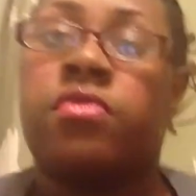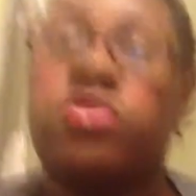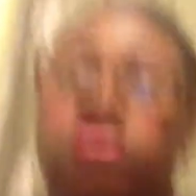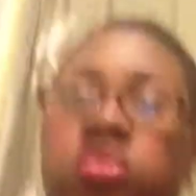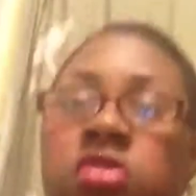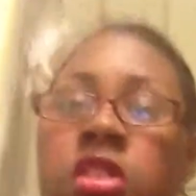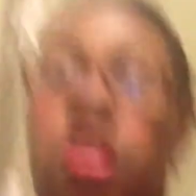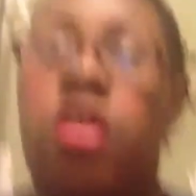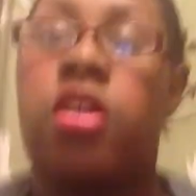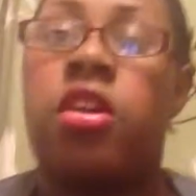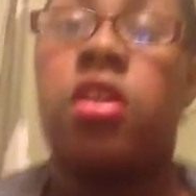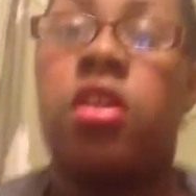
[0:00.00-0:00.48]

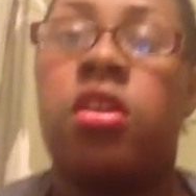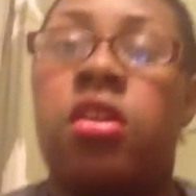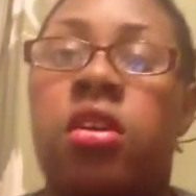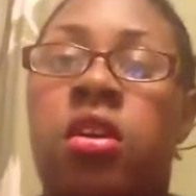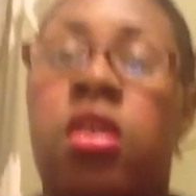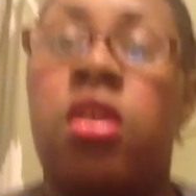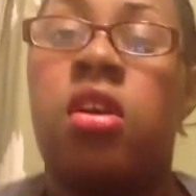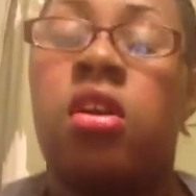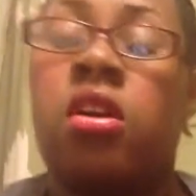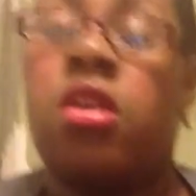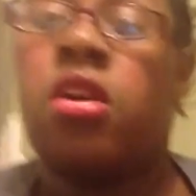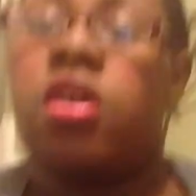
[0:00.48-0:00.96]
sorry
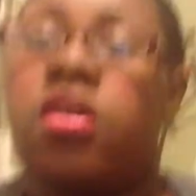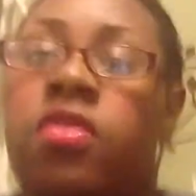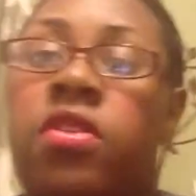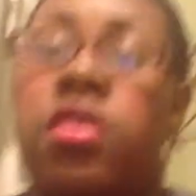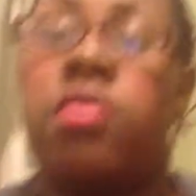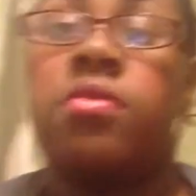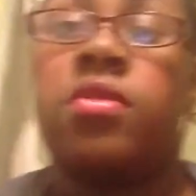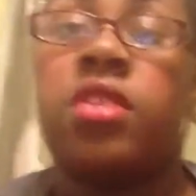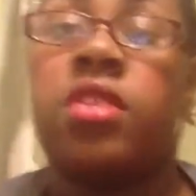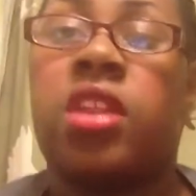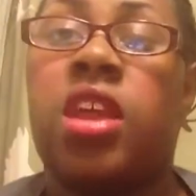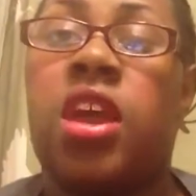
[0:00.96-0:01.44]
I
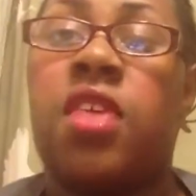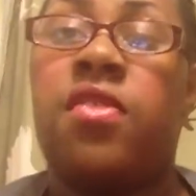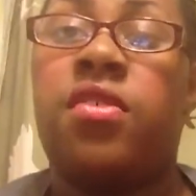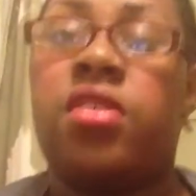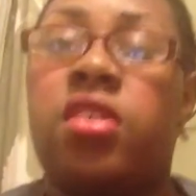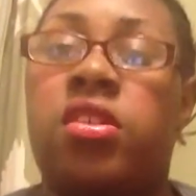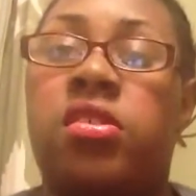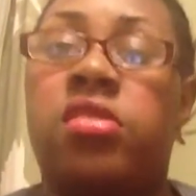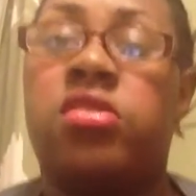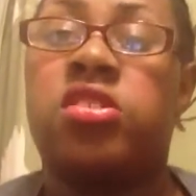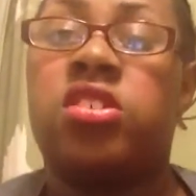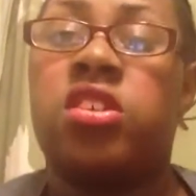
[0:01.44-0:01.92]
think I'm gonna have
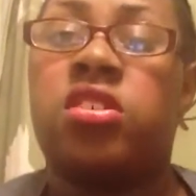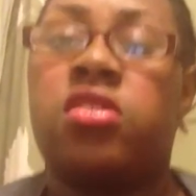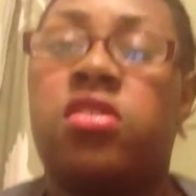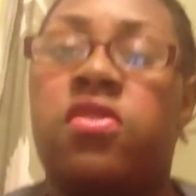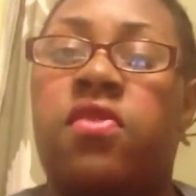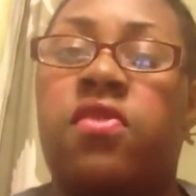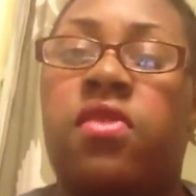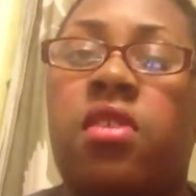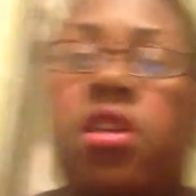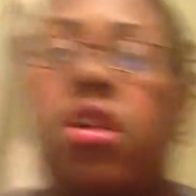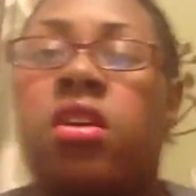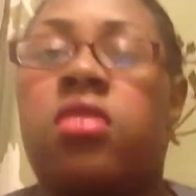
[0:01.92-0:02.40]
another channel
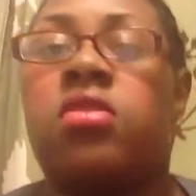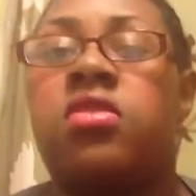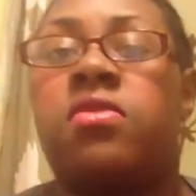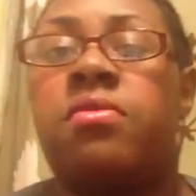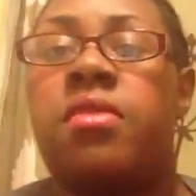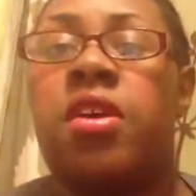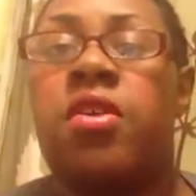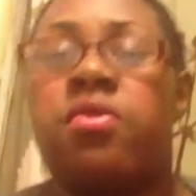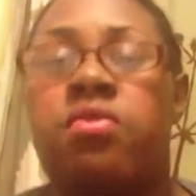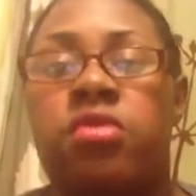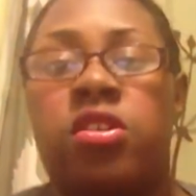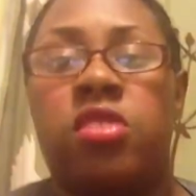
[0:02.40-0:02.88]
for all
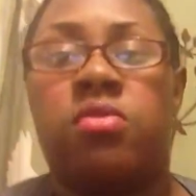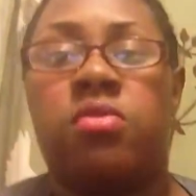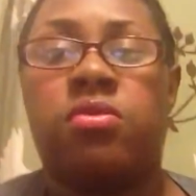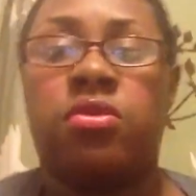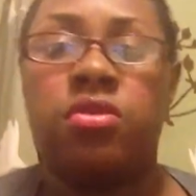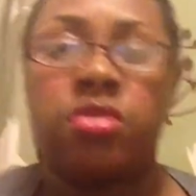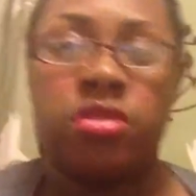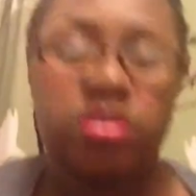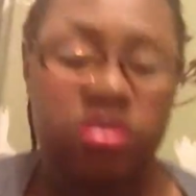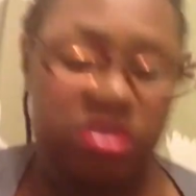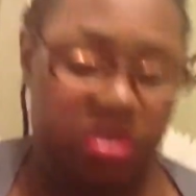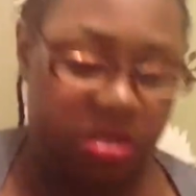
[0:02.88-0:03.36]
of my reborn